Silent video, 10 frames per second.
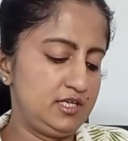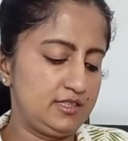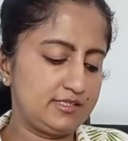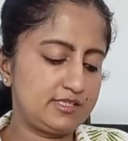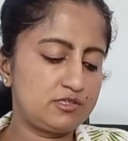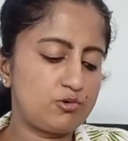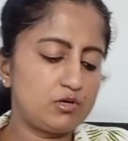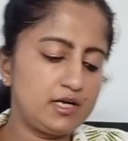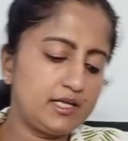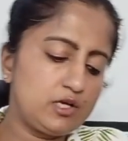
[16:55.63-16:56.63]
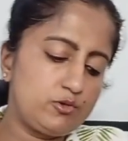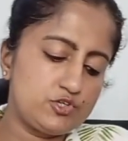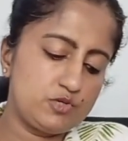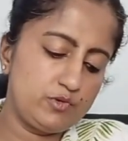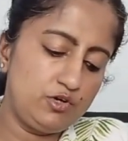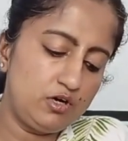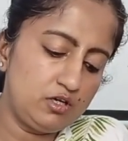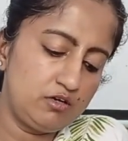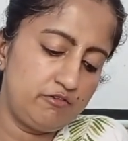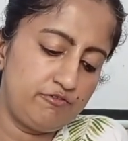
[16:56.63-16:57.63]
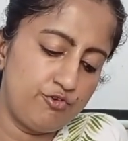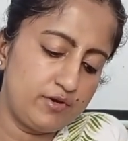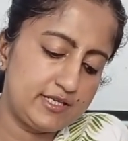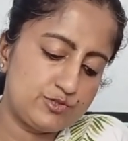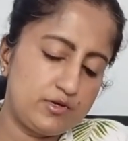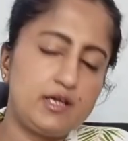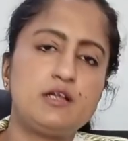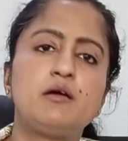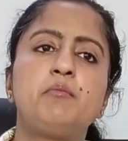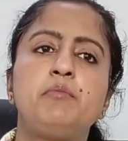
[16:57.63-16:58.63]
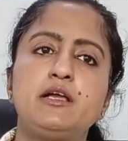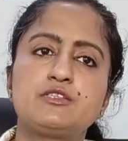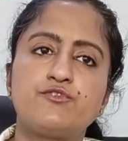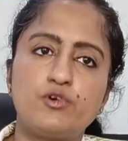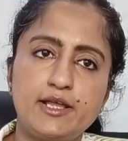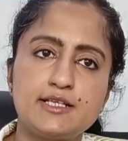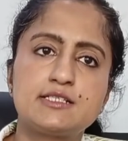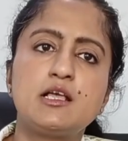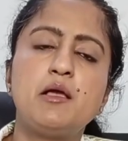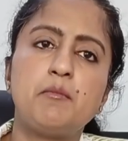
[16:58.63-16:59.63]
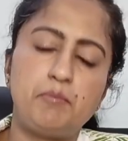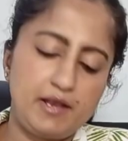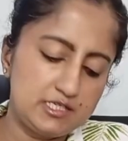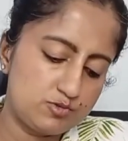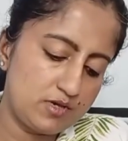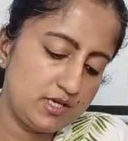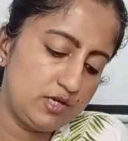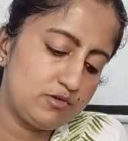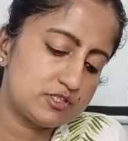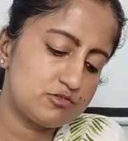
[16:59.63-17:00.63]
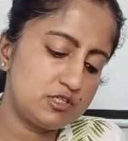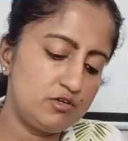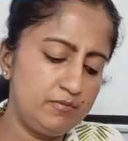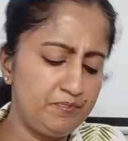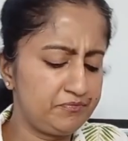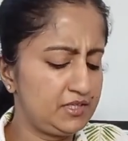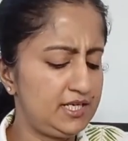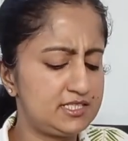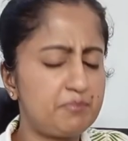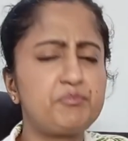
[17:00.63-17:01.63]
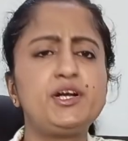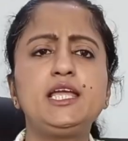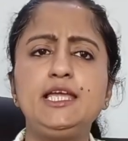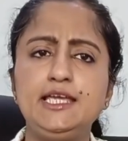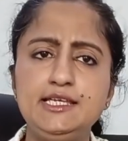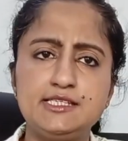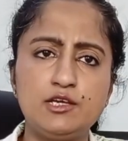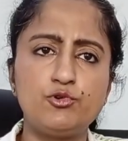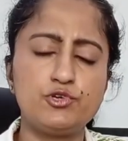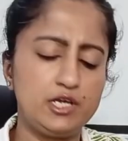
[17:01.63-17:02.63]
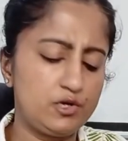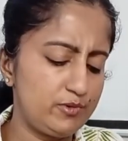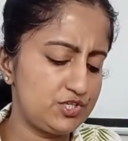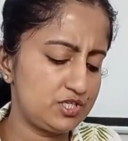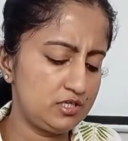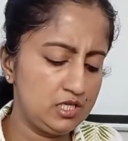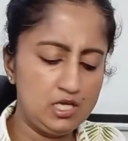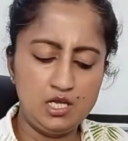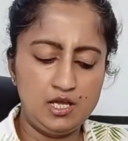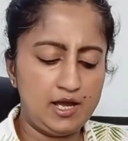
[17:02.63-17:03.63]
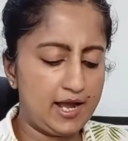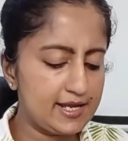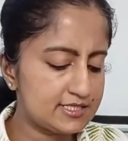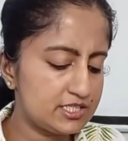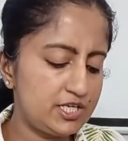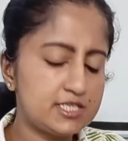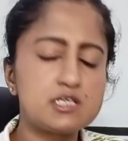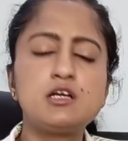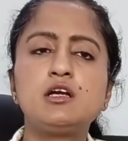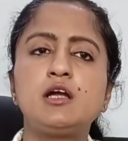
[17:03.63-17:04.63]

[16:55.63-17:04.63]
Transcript: This is the quadratic equation we got. 4x square plus 4x plus 1 equals to 0. It's a pretty easy equation. I suggest